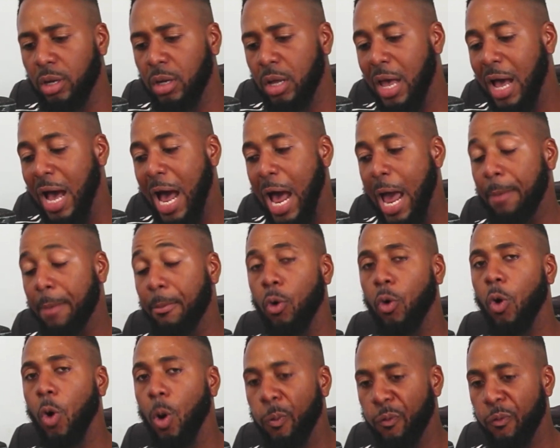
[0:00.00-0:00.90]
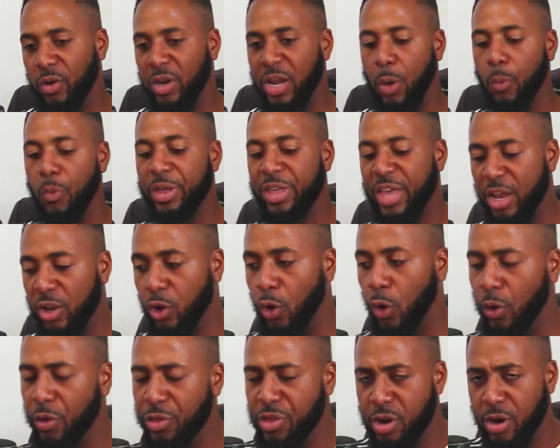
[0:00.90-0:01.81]
I'm hopeful that we can go out
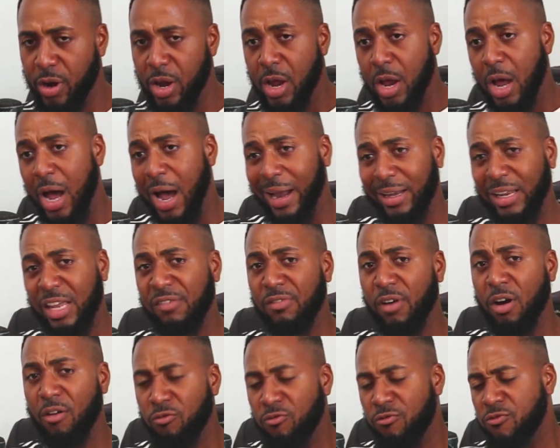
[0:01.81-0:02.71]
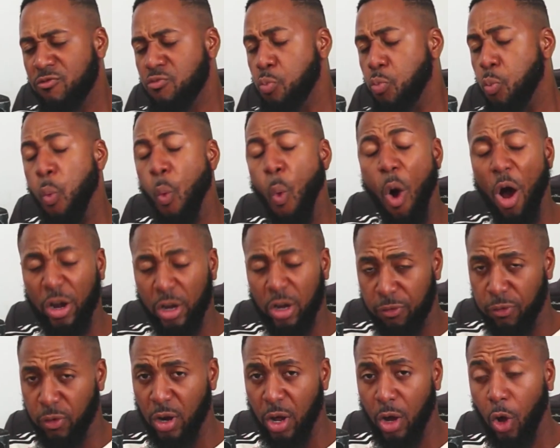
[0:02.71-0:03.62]
there and give a wonderful
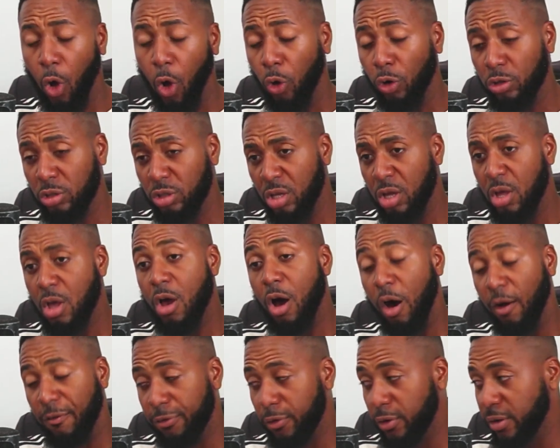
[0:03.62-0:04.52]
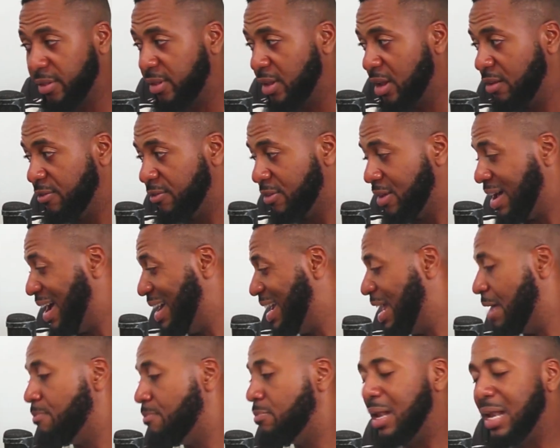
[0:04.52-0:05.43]
account of ourselves. And I
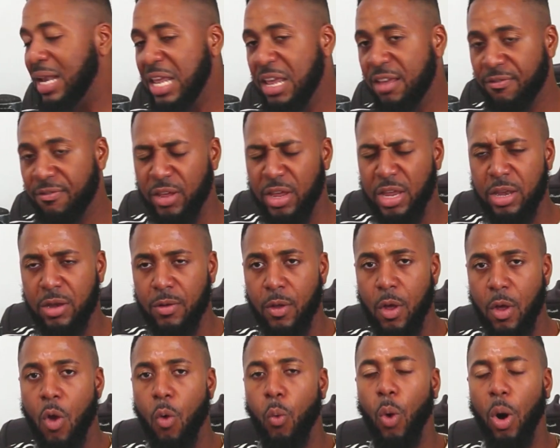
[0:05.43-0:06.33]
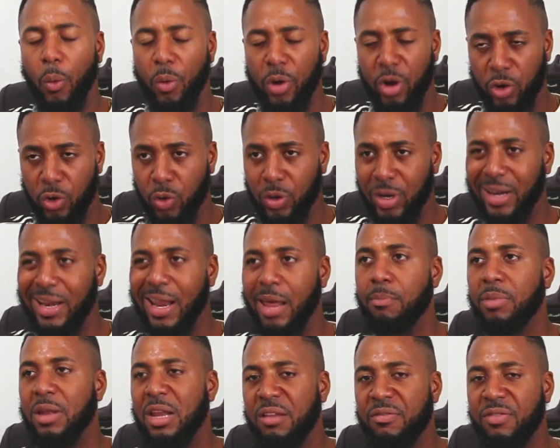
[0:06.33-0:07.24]
believe in what we're doing, and I
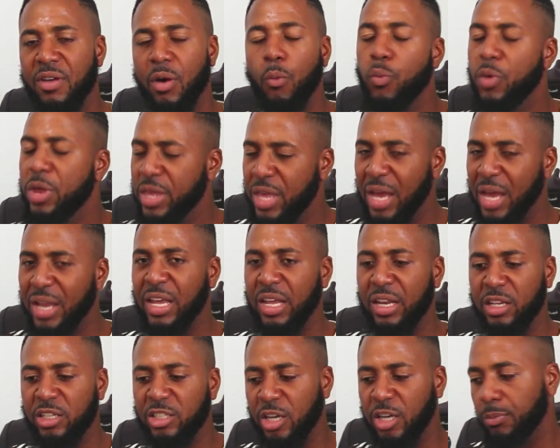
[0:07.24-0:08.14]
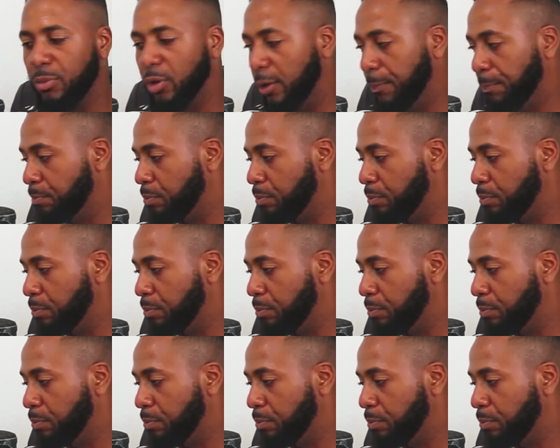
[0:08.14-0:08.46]
believe that we can get the job done.